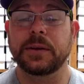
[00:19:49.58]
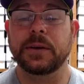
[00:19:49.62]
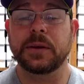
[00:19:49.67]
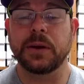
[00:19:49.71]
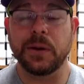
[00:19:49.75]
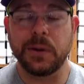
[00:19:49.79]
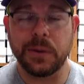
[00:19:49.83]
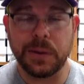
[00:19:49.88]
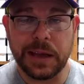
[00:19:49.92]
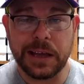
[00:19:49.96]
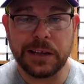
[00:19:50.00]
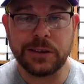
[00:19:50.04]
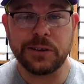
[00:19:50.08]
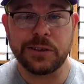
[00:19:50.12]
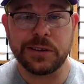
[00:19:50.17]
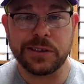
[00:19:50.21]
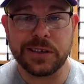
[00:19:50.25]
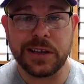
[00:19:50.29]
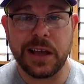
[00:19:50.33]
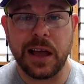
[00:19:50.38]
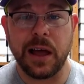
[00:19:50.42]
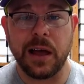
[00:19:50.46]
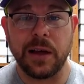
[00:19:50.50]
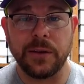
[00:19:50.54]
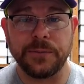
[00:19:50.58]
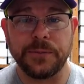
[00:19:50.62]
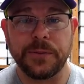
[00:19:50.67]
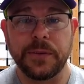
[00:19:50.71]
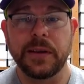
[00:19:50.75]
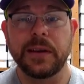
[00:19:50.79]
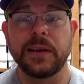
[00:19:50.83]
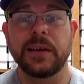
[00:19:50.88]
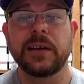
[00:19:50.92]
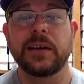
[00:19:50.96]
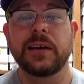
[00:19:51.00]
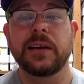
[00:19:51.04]
Go get yourself
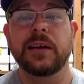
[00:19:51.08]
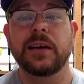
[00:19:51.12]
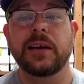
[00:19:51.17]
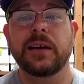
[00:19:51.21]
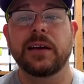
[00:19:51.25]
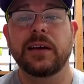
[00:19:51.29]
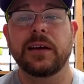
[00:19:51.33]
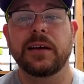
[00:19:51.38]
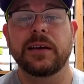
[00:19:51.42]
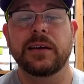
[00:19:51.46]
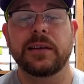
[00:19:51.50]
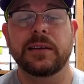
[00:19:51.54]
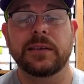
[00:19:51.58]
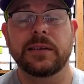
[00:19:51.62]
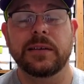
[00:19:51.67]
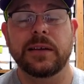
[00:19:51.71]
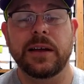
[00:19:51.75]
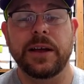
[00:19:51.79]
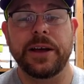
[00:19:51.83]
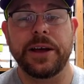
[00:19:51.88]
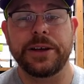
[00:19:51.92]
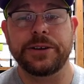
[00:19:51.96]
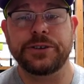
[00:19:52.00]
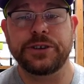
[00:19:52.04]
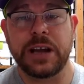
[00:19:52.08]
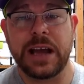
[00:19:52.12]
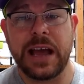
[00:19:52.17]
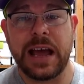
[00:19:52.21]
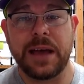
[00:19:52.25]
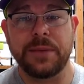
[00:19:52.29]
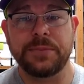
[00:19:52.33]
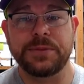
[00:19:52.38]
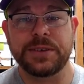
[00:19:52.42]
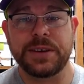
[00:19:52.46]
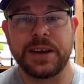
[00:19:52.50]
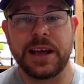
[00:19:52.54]
a
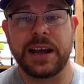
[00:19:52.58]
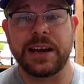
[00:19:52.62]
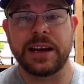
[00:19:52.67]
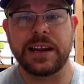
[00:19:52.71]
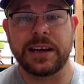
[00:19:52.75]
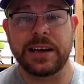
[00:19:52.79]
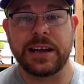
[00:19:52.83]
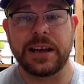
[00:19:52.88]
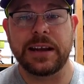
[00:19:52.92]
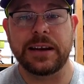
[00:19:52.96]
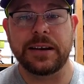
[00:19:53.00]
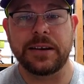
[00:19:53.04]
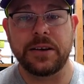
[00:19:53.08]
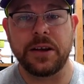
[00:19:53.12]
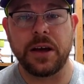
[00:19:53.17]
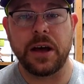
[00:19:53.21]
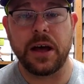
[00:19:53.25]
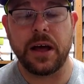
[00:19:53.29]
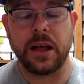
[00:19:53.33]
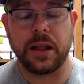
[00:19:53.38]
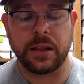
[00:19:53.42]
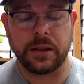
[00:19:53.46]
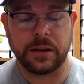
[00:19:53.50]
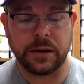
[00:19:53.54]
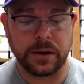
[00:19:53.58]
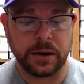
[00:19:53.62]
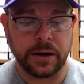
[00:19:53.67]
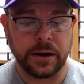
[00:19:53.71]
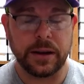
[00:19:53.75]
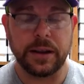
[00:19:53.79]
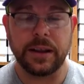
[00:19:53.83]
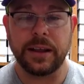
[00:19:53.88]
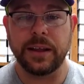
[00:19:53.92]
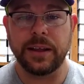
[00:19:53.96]
Jab's $99.